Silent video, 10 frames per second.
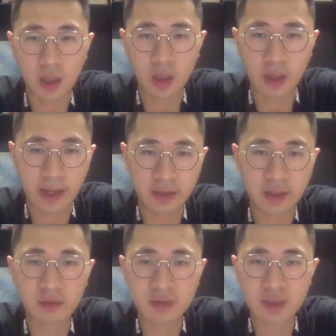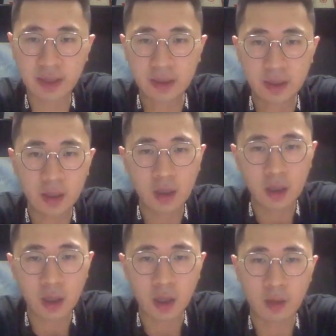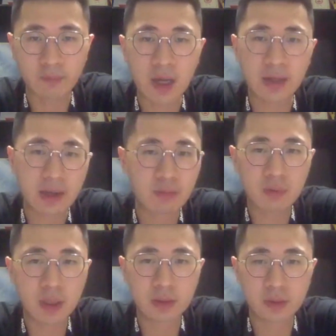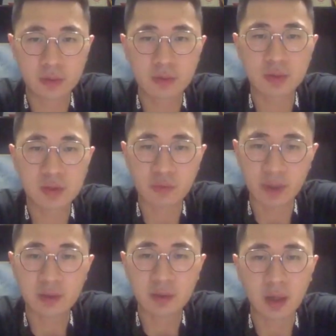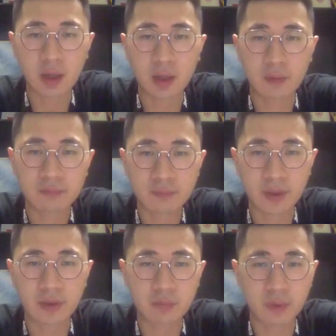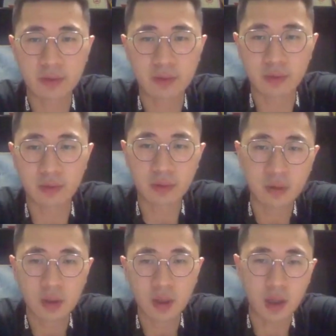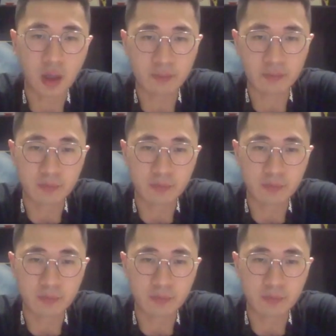uh, at the end of the day, um, not everyone uses a screen uh, paired with your uh,